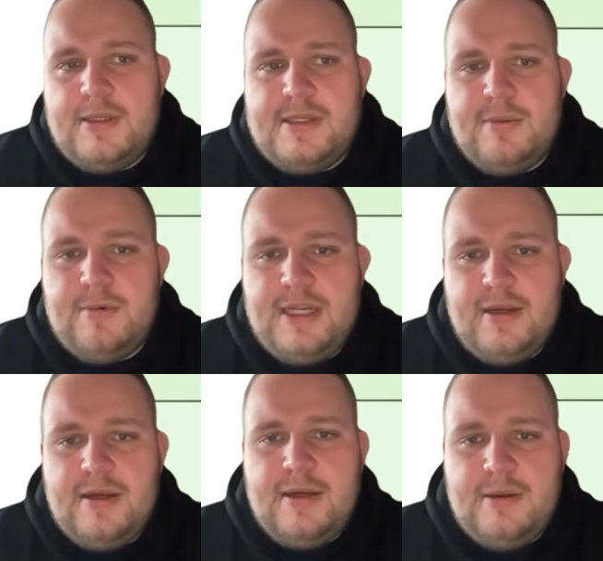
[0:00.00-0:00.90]
So
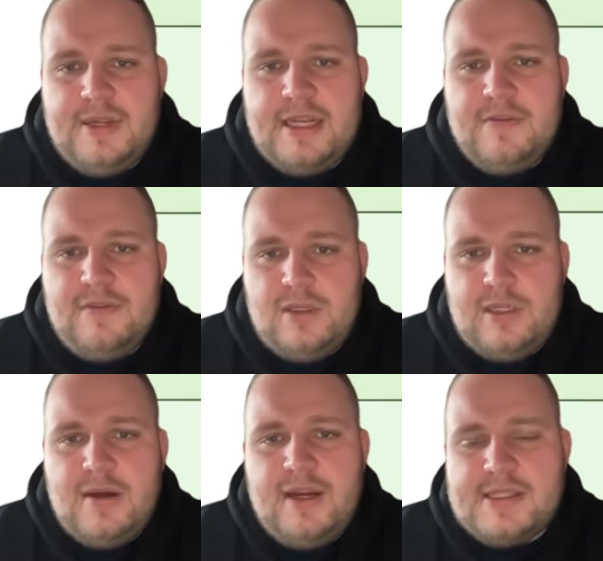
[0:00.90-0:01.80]
we gave a lot
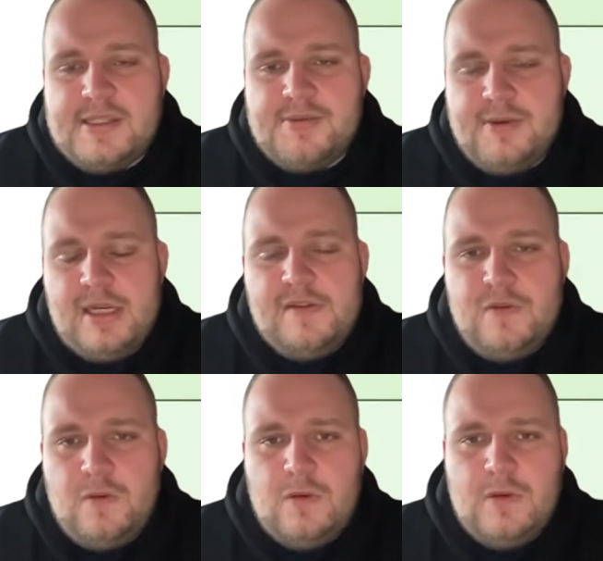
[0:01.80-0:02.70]
of license really
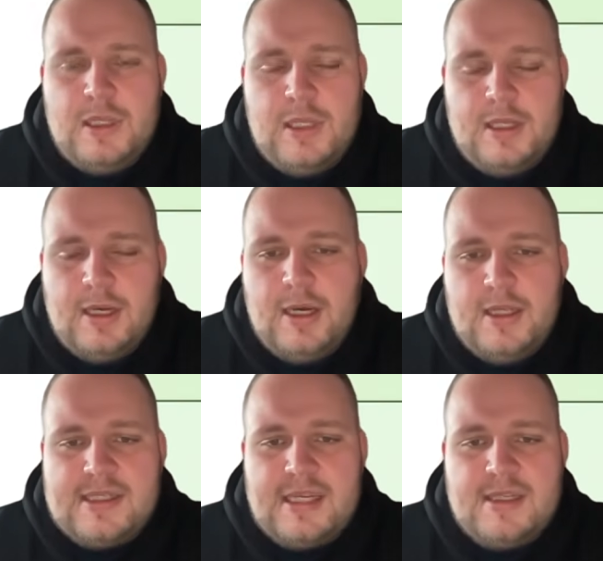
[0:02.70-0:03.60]
for
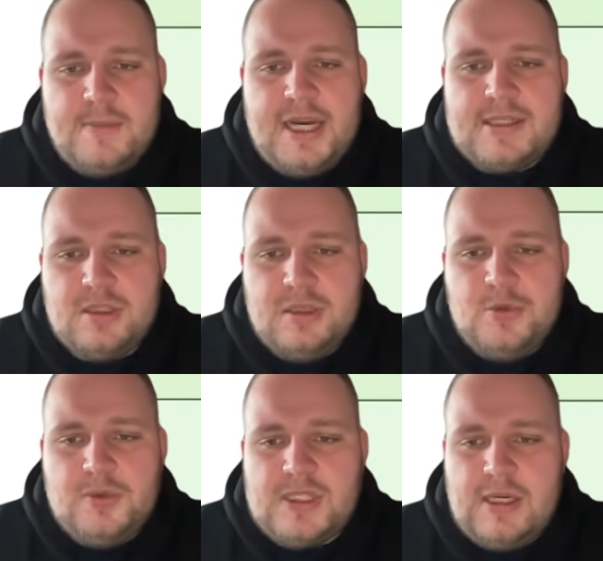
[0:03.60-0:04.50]
the centre backs on the
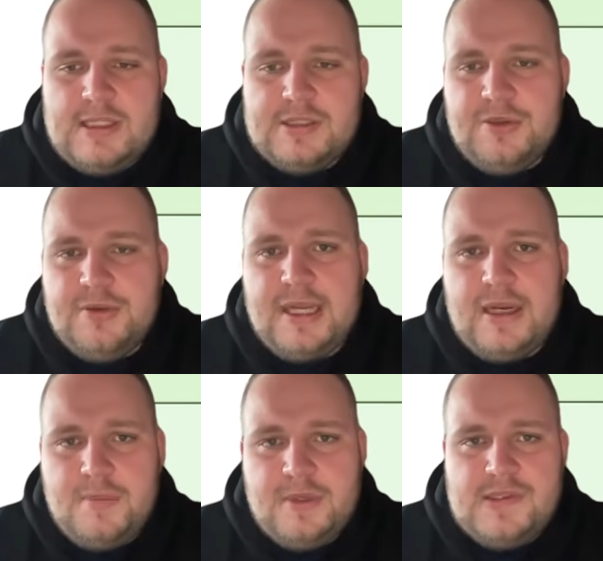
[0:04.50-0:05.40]
ball side to get
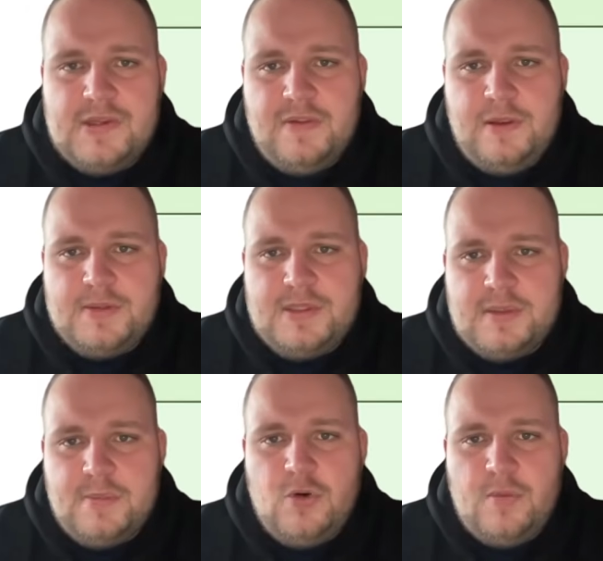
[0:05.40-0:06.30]
up into the field to
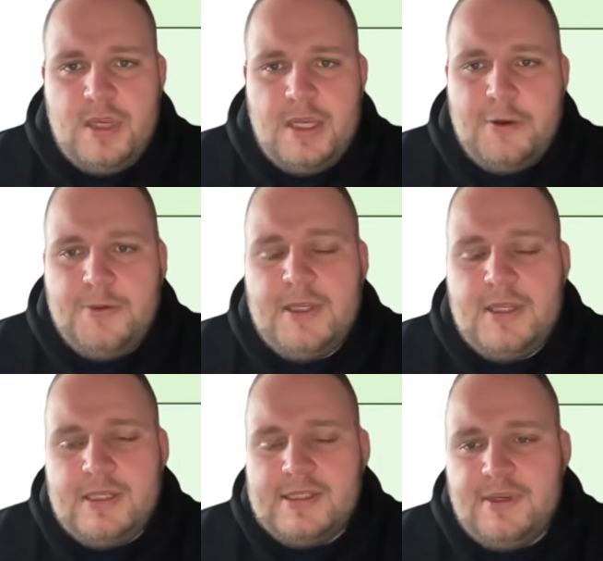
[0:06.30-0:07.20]
support below,
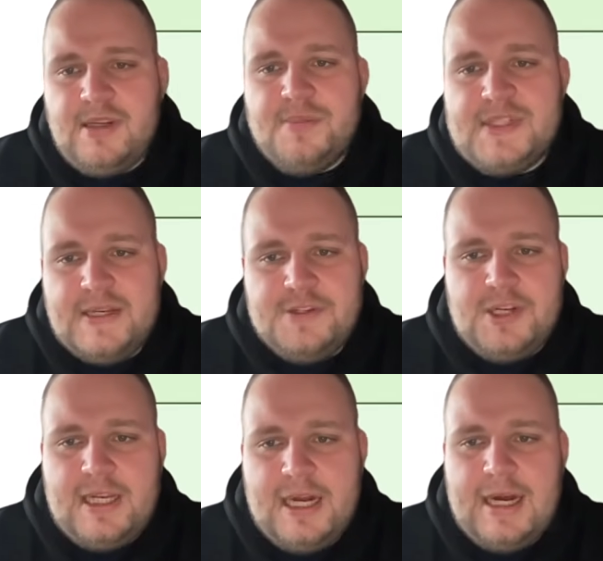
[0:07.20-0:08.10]
so we can
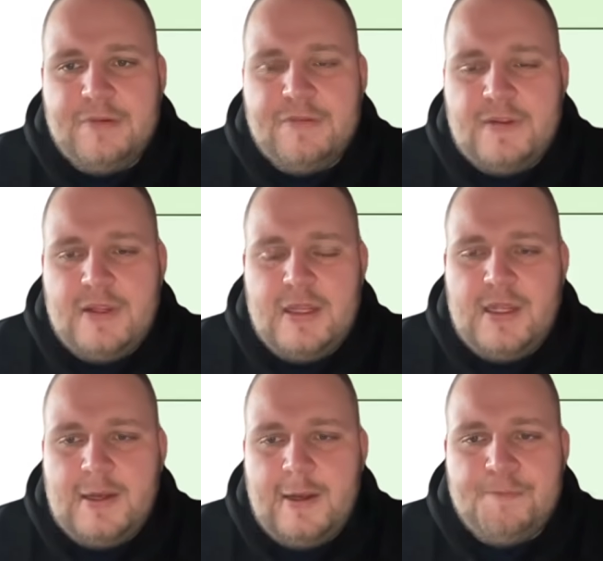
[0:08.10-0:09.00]
potentially have
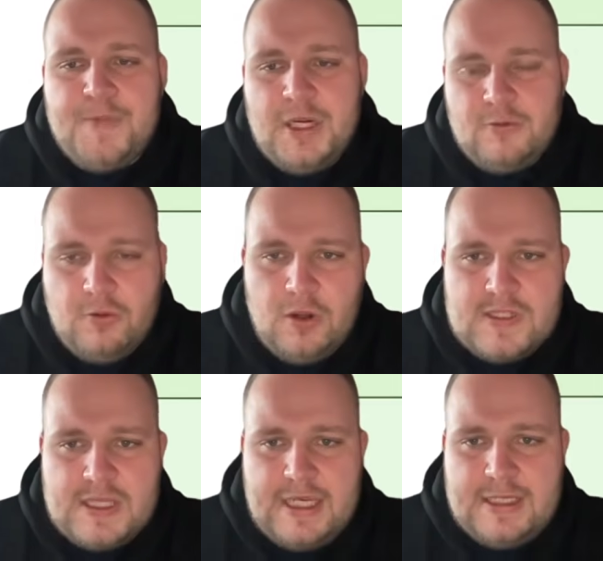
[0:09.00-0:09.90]

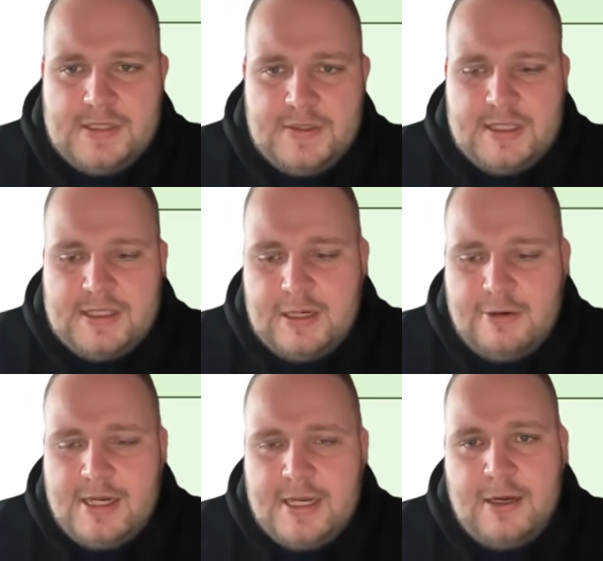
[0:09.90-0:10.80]
across into this
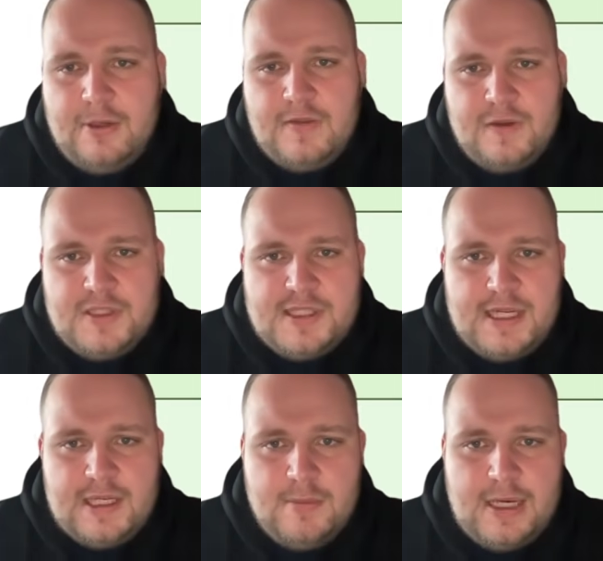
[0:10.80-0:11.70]
area now. And if I just
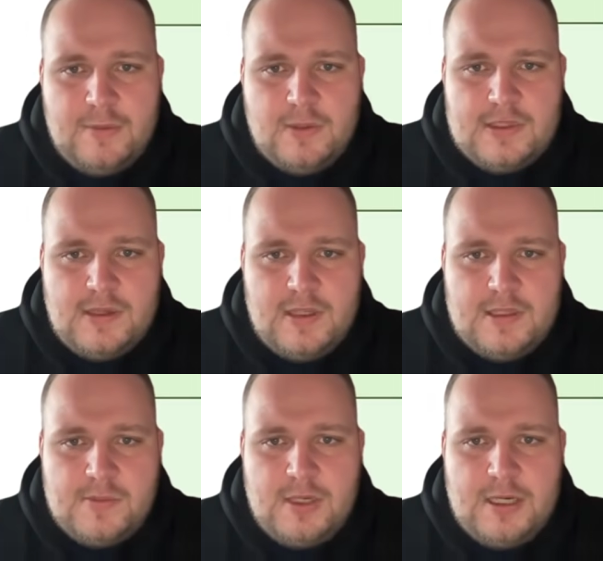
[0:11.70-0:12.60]
take it back one slide
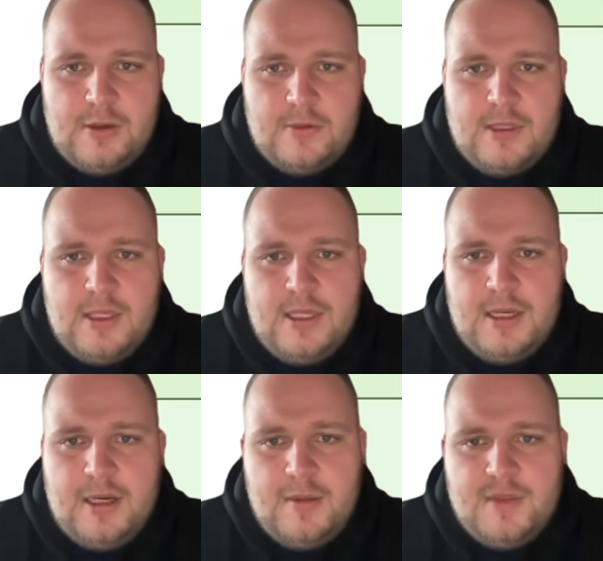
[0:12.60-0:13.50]
as well,
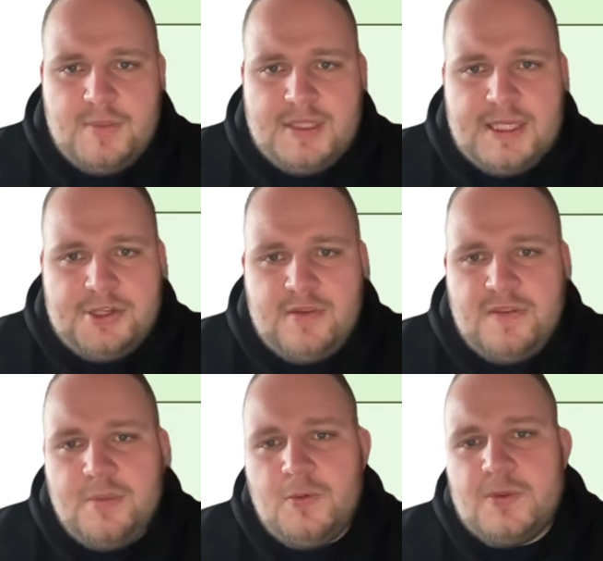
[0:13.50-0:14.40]
the position of
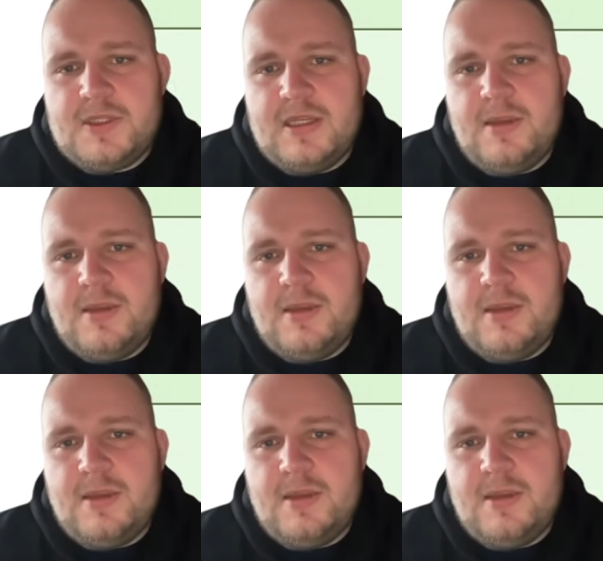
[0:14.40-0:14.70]
the ball side